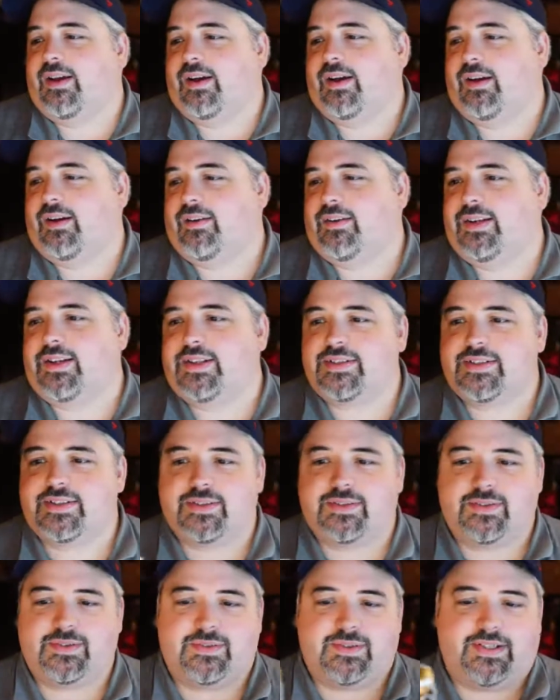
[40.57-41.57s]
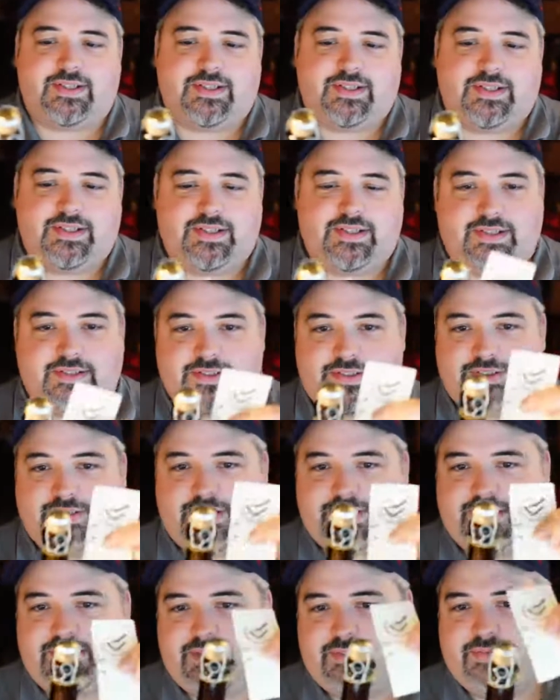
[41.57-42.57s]
All right, so uh, still
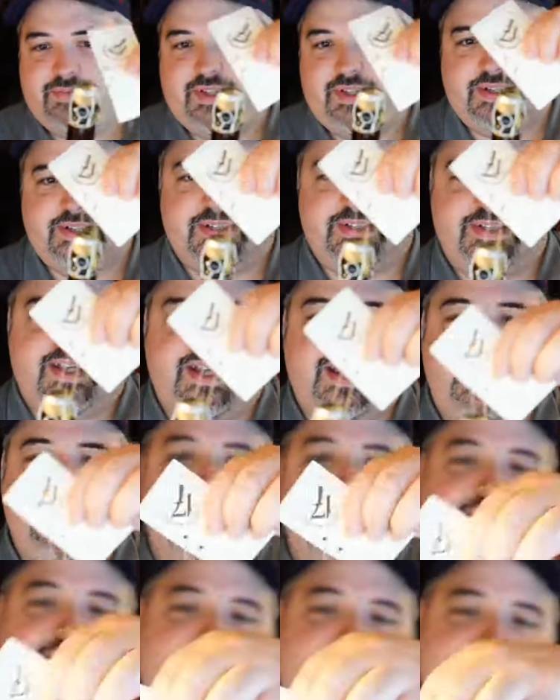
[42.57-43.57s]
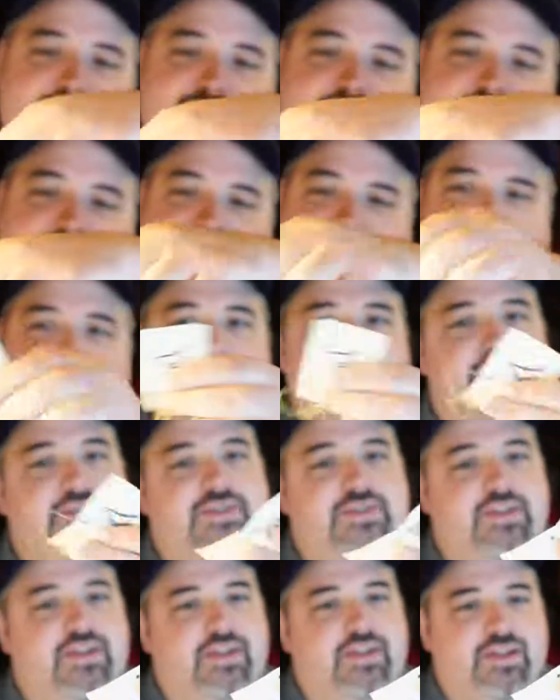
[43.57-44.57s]
got the even got the tag on here saying it was
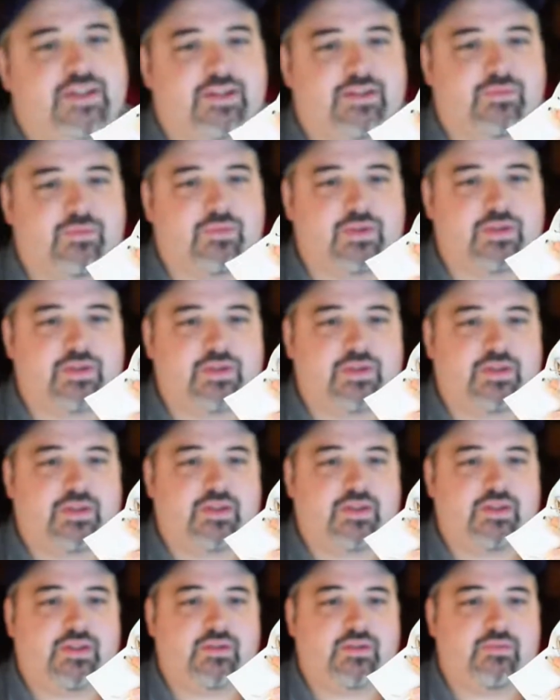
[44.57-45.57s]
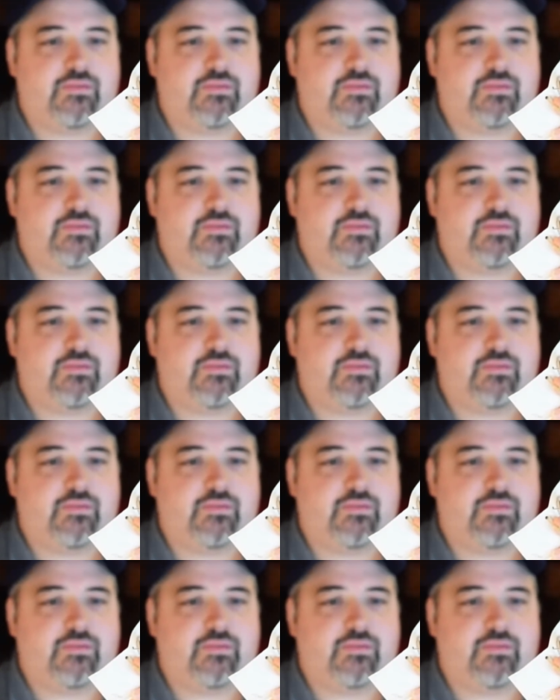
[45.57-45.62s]
uh, like one of the